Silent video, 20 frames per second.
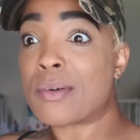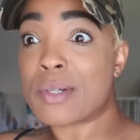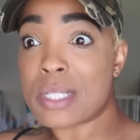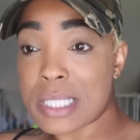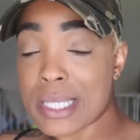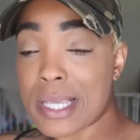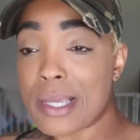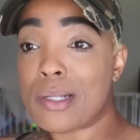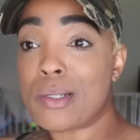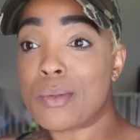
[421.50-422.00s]
on a
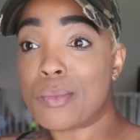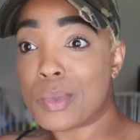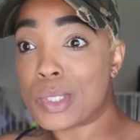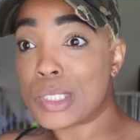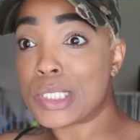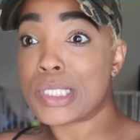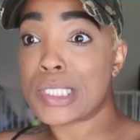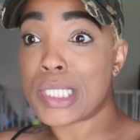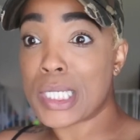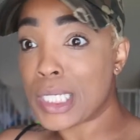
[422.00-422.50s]
scale of one
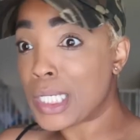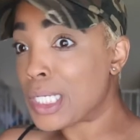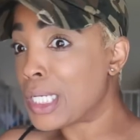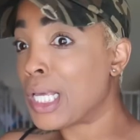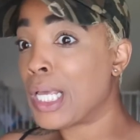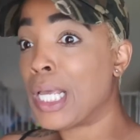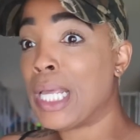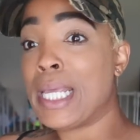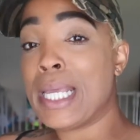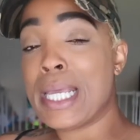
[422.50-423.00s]
to 10,
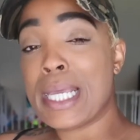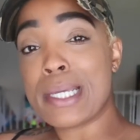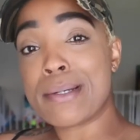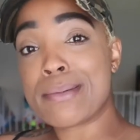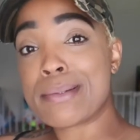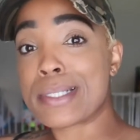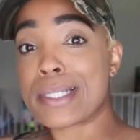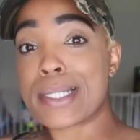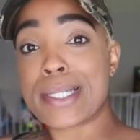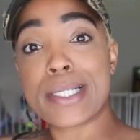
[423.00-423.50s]
it
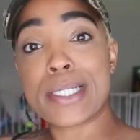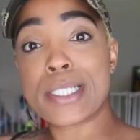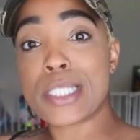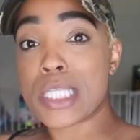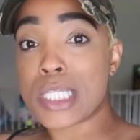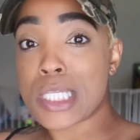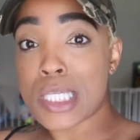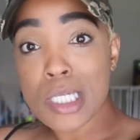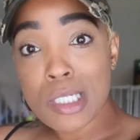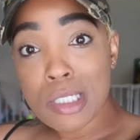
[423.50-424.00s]
was like a
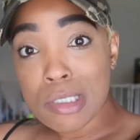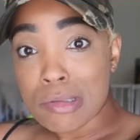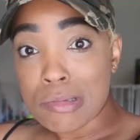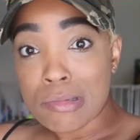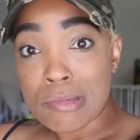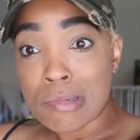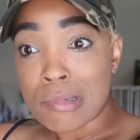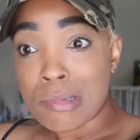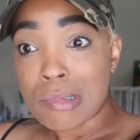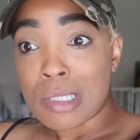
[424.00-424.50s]

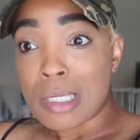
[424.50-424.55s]
two.